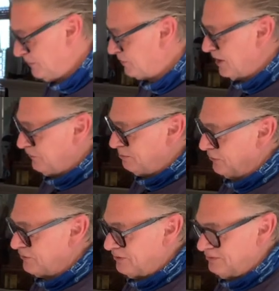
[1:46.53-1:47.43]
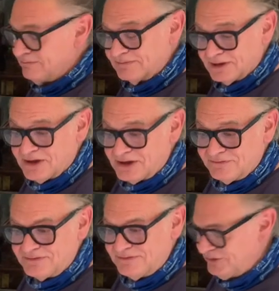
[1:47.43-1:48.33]
sketchbook
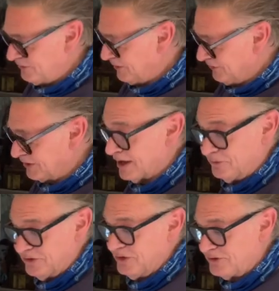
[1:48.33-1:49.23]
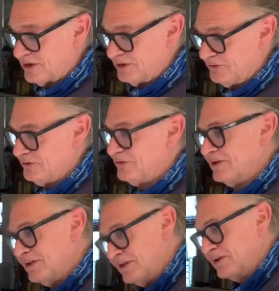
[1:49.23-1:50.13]
live to capture these characters
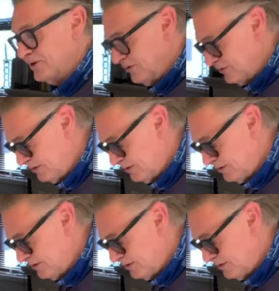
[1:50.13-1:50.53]
and then go